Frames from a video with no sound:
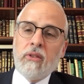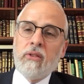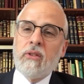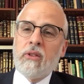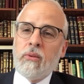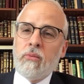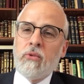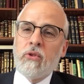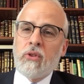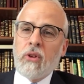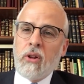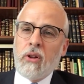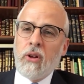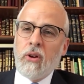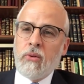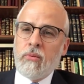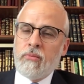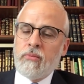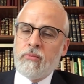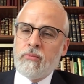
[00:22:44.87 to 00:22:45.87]
Sim
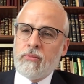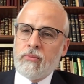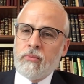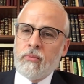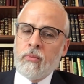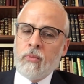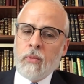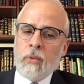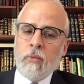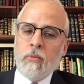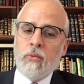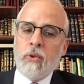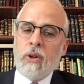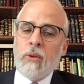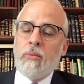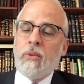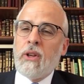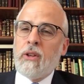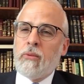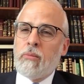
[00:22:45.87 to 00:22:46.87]
Shalom,
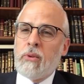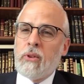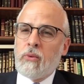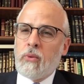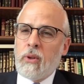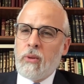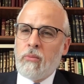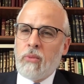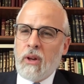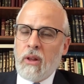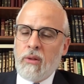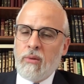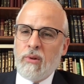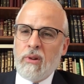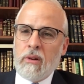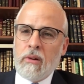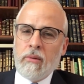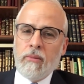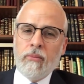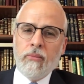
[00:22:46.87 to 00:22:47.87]
bring peace between
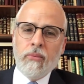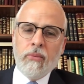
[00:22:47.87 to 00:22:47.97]
brethren.